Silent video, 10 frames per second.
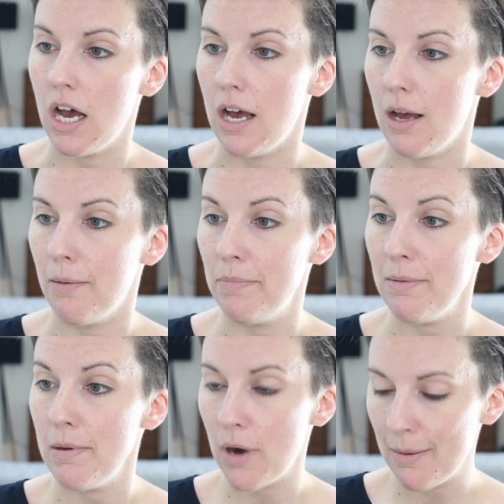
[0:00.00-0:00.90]
uh,
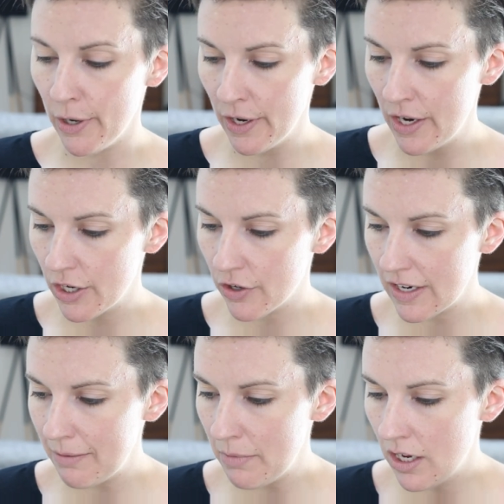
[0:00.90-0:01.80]
BB Primer
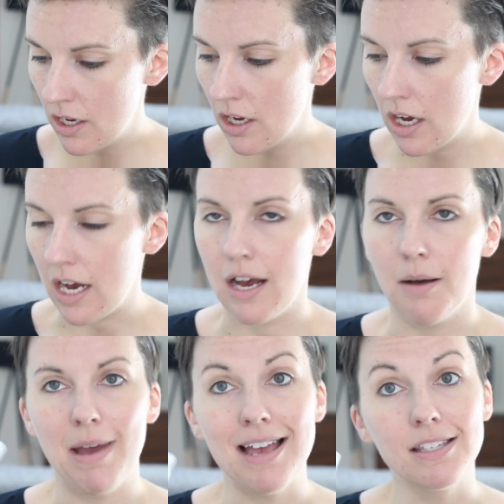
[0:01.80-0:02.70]
cream
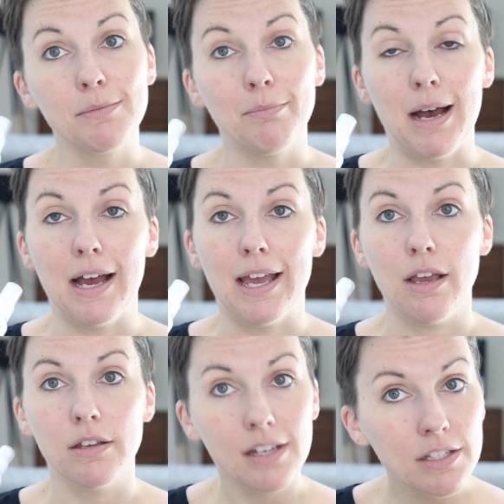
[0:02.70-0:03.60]
um, as
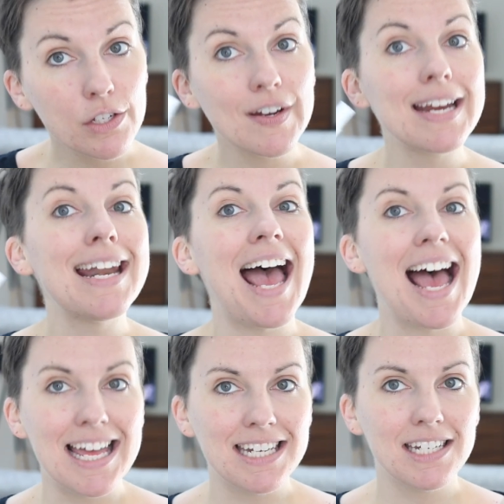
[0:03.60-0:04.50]
my sunscreen
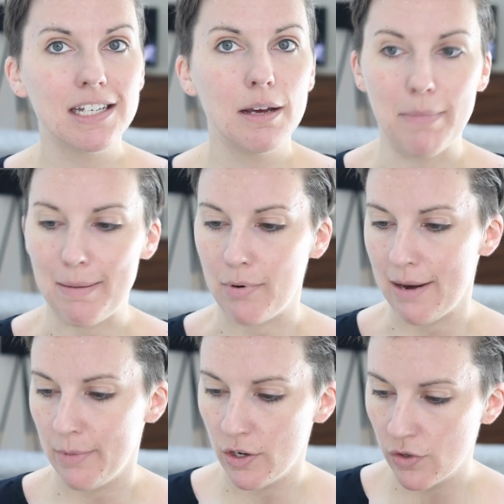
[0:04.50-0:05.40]
and my
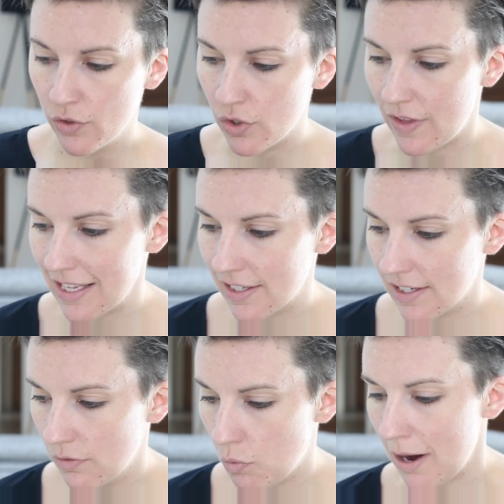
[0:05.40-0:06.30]
primer. So
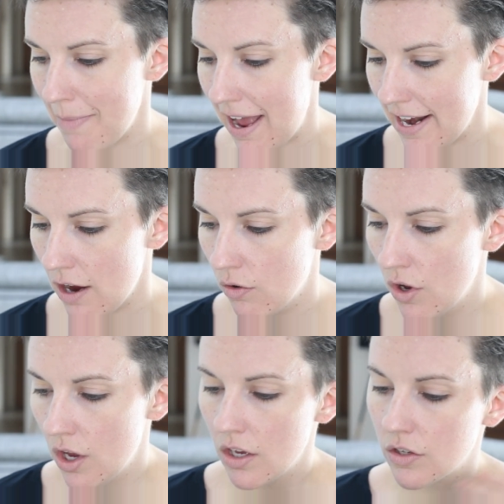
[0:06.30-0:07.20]
that's where I'm at now.
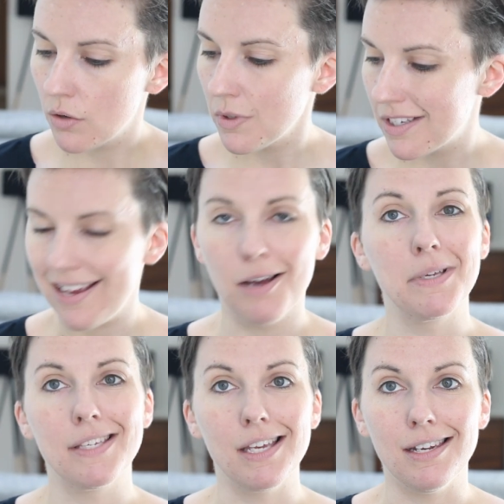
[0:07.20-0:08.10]
So we'll see how
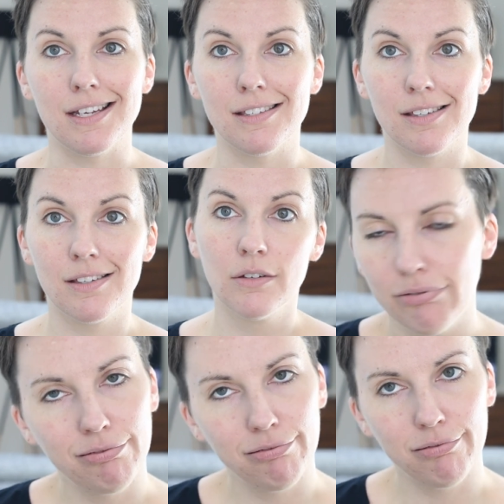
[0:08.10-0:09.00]
my skin does.
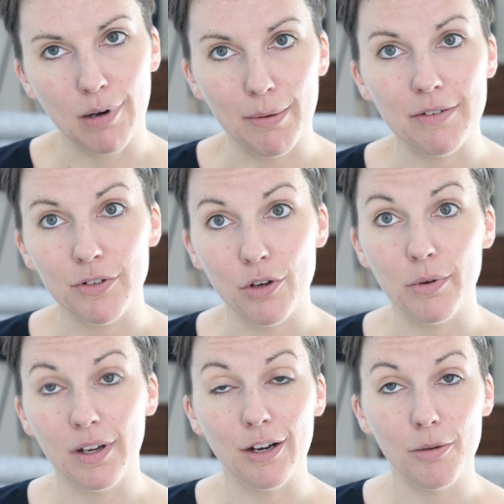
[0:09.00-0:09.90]
Probably have to
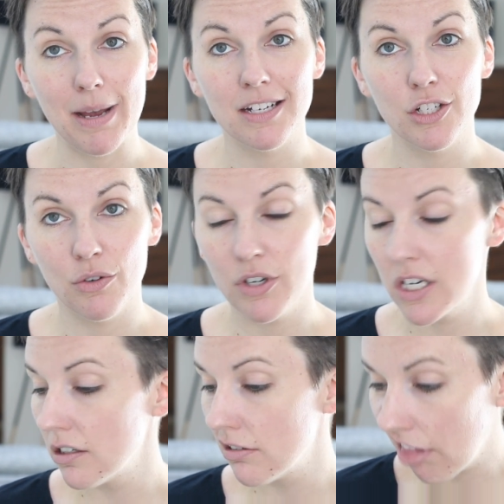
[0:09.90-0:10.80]
go, gonna go back to
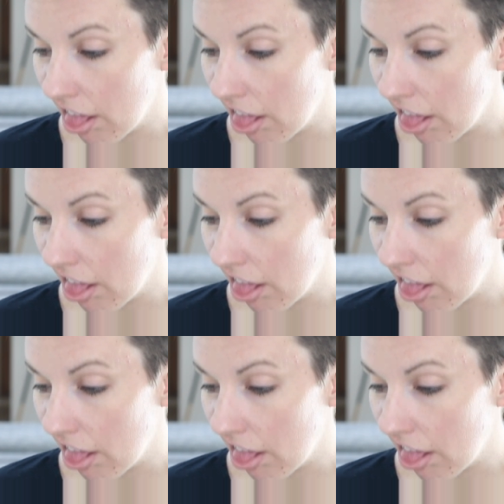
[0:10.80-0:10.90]
toner.